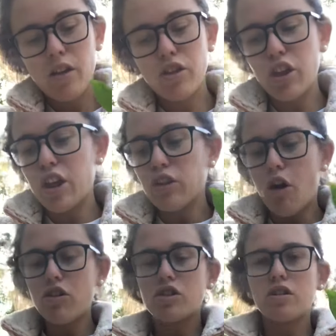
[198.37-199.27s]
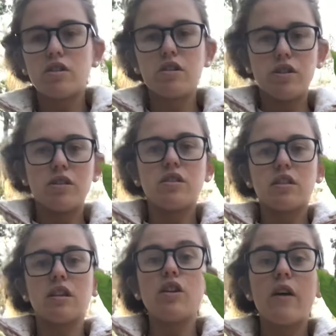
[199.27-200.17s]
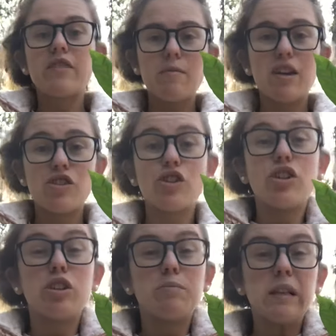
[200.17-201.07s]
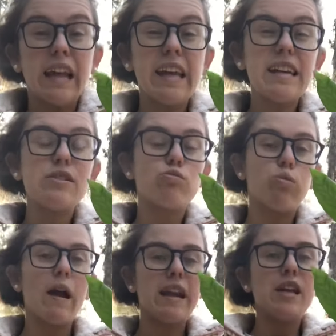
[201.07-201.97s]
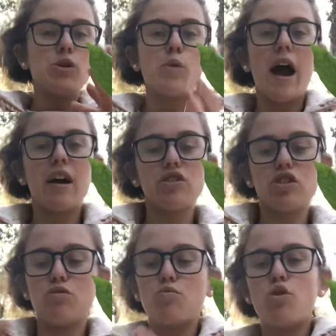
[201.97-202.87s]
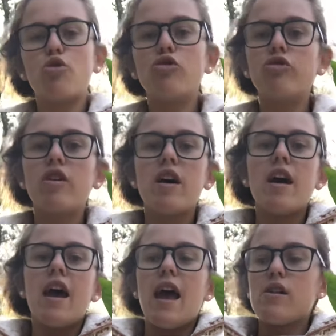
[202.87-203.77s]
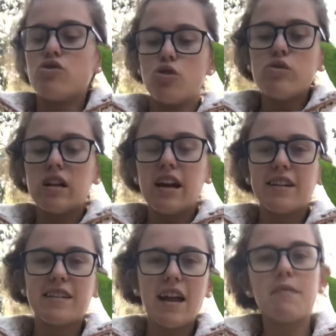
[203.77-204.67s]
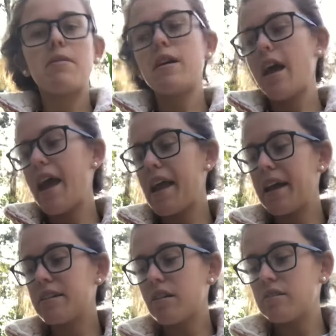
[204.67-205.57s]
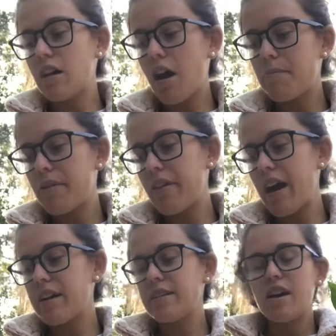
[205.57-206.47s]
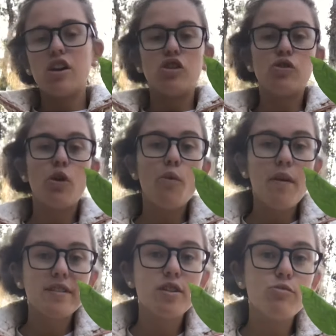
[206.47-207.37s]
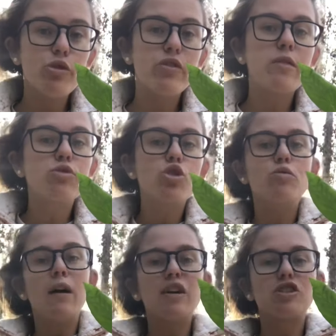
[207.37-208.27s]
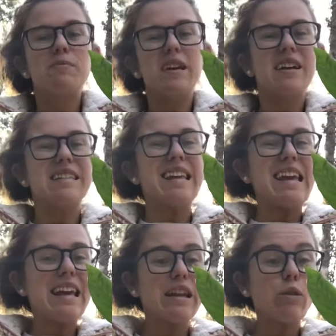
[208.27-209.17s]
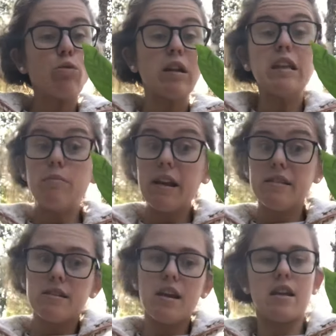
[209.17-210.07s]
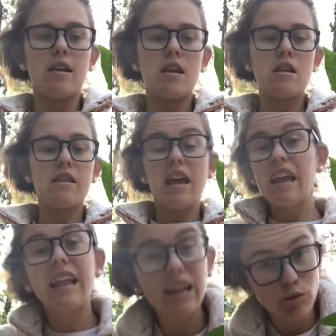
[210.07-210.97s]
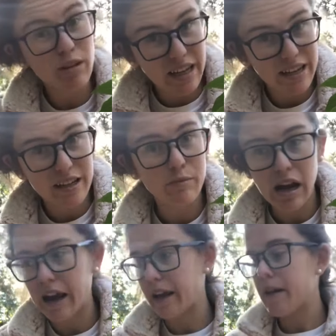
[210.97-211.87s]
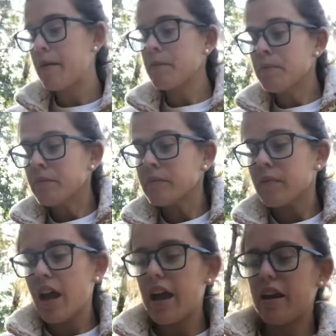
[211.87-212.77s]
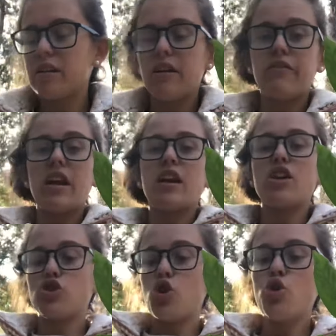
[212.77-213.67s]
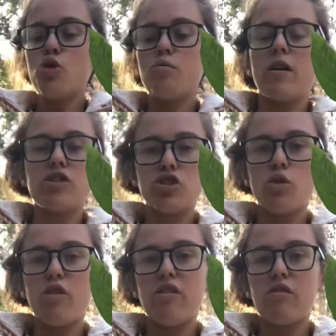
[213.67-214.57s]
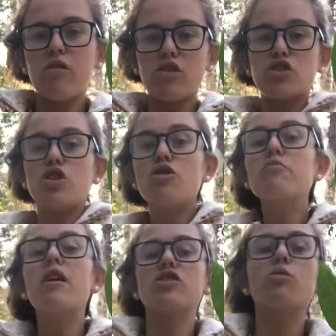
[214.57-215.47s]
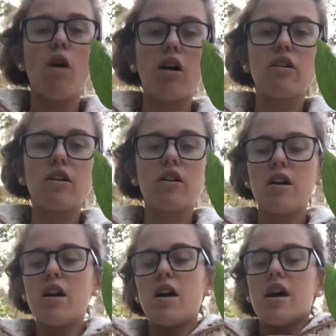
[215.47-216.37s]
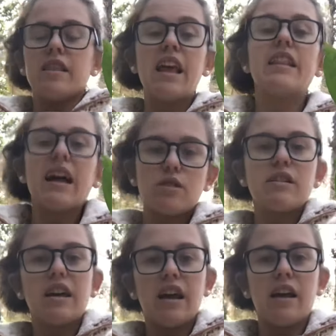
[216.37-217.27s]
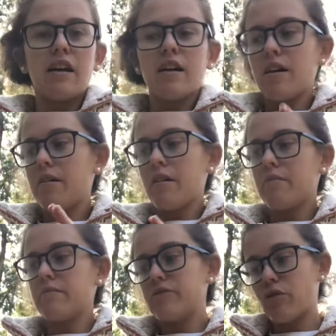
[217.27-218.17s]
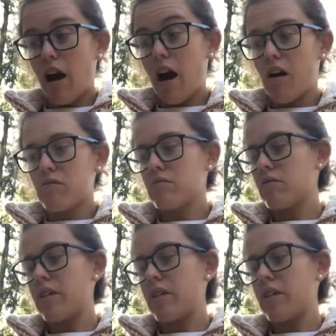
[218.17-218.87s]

The larger, you have to make sure your plant is ready to actually move to the next step, and on top of that, you don't want to move them too much because they get really bent and that's when they end up dying. And if they get too much soil or too much water, then that's when they drown.